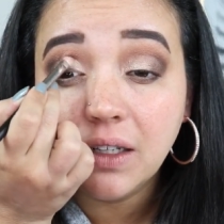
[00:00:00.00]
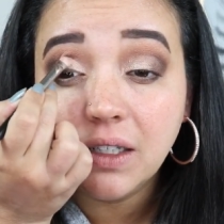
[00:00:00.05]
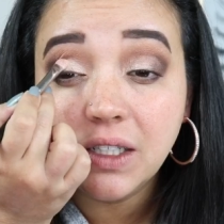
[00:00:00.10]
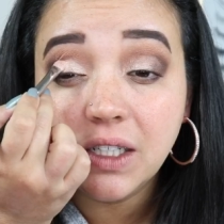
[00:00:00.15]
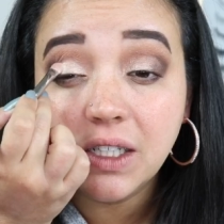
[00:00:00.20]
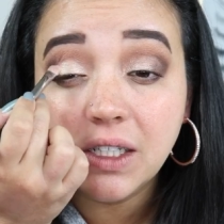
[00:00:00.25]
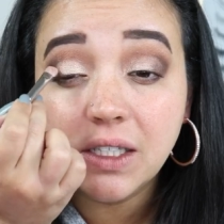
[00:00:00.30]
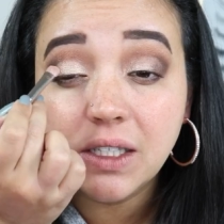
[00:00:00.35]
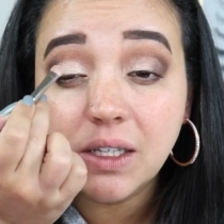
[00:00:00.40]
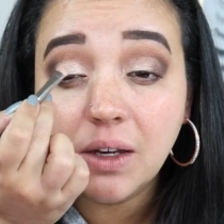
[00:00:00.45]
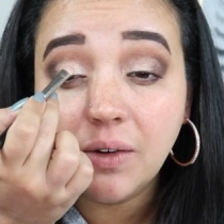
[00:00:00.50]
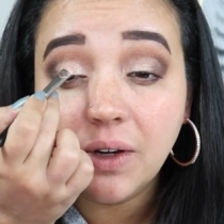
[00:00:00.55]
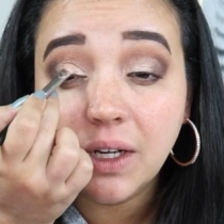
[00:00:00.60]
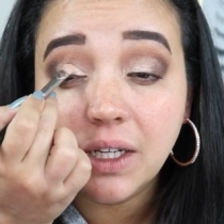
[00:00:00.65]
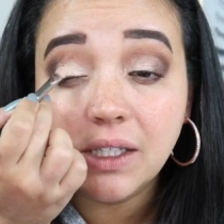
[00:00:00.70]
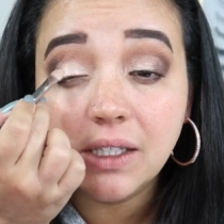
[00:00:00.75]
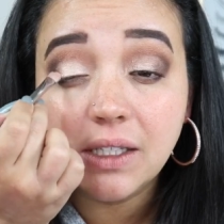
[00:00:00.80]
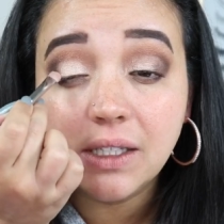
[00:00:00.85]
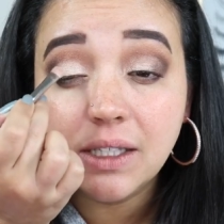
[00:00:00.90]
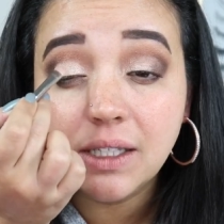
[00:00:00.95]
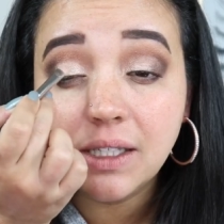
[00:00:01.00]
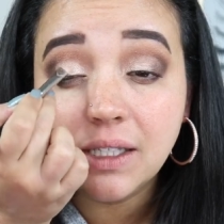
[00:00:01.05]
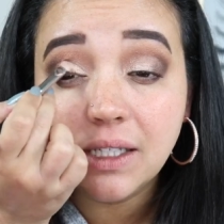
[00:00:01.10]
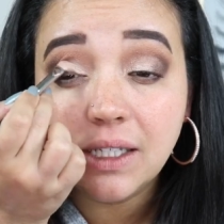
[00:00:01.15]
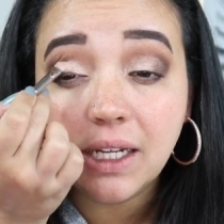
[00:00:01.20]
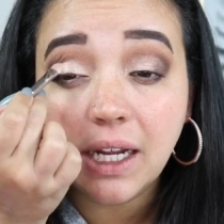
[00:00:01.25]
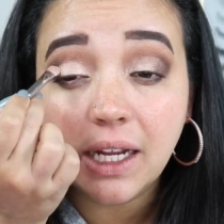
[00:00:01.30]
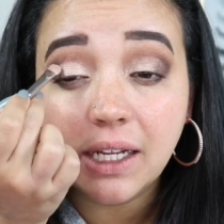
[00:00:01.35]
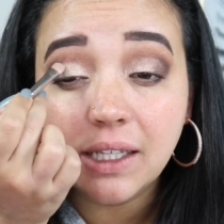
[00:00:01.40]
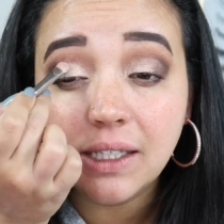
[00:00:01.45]
just so it
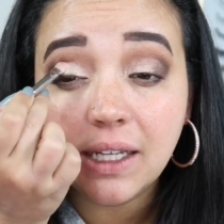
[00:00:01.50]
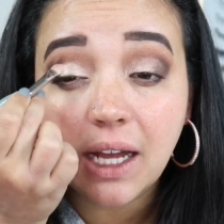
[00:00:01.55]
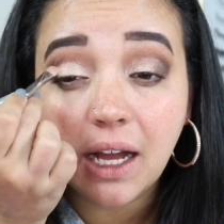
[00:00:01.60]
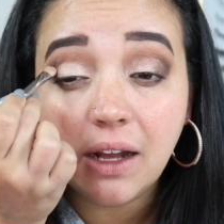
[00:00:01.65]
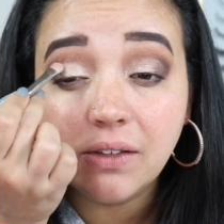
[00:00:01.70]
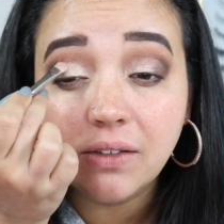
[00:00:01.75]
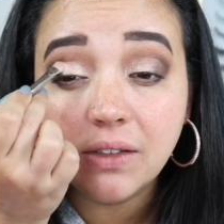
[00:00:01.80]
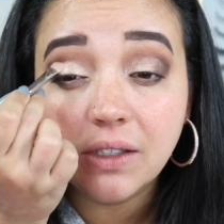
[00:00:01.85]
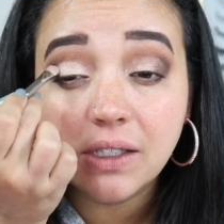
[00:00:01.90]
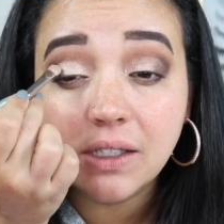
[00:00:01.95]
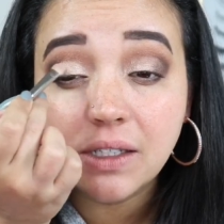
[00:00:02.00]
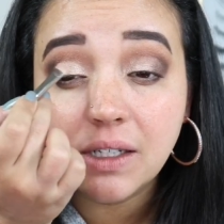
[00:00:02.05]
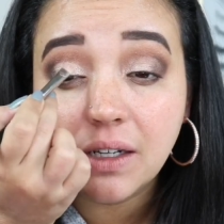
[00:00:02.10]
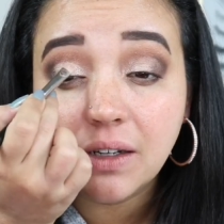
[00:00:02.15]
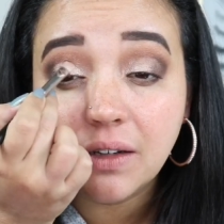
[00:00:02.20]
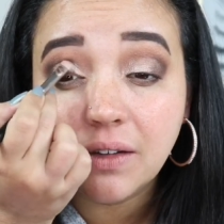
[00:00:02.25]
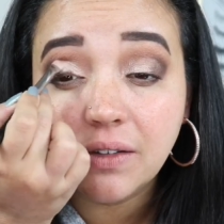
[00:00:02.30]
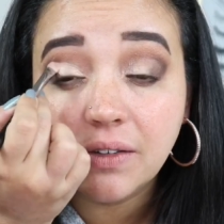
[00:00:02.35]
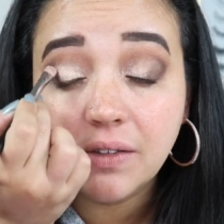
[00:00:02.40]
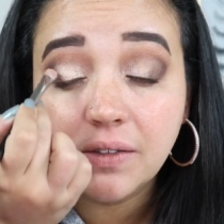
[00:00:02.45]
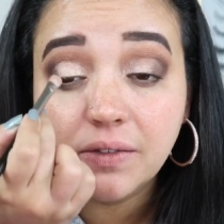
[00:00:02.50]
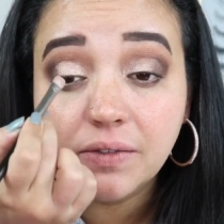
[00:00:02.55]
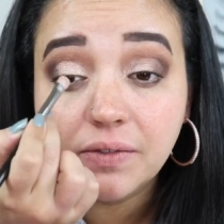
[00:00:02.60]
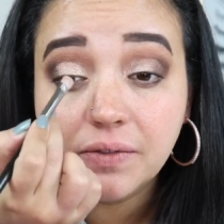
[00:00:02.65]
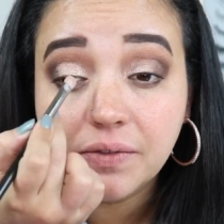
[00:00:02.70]
stands out still.